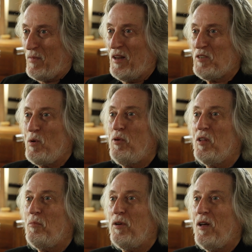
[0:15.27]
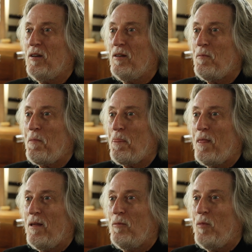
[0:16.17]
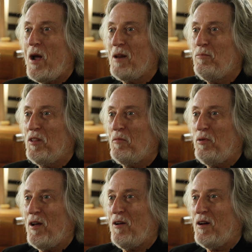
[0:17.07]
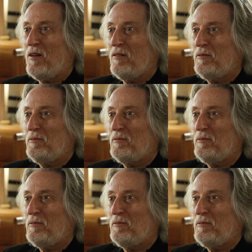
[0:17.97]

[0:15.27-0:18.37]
Unless we pull the plug. I can pull the plug on it.